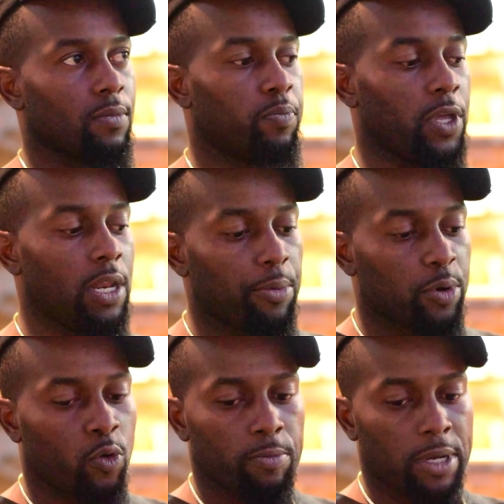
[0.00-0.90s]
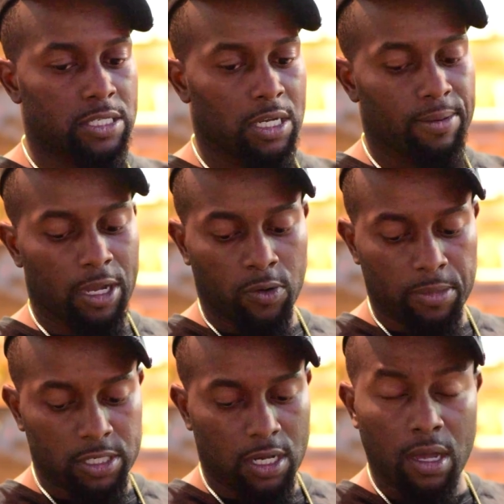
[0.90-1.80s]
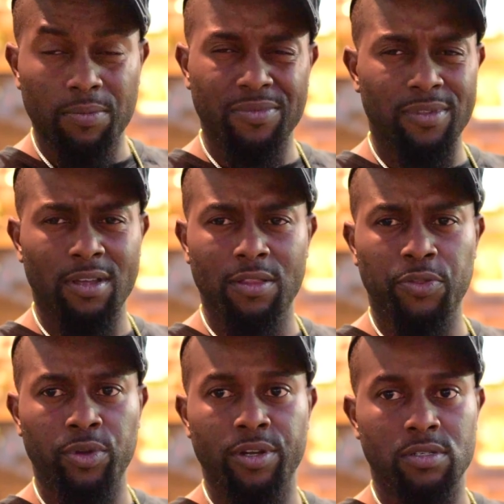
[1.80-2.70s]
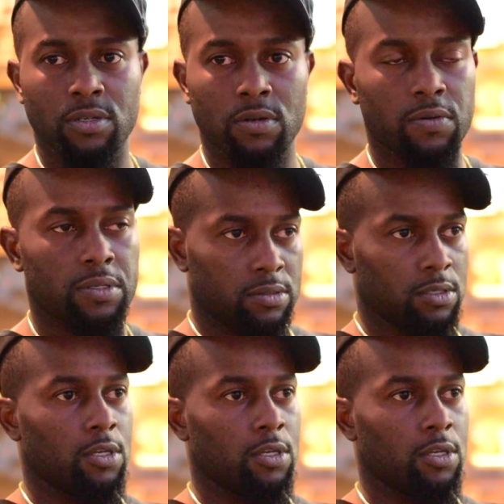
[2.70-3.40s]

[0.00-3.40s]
Being able to quit my job, I quit my job 3 years ago, and